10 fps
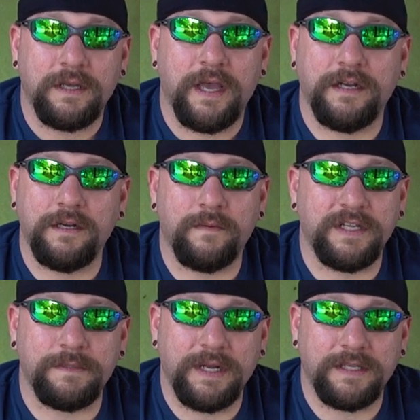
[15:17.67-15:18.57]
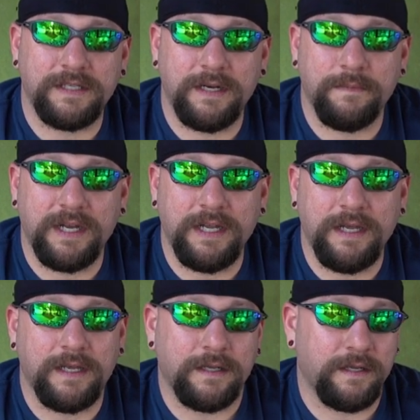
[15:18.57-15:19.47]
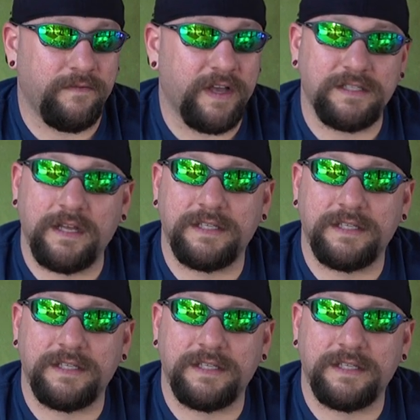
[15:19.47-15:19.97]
and you don't want to spend a ton of money and invest all the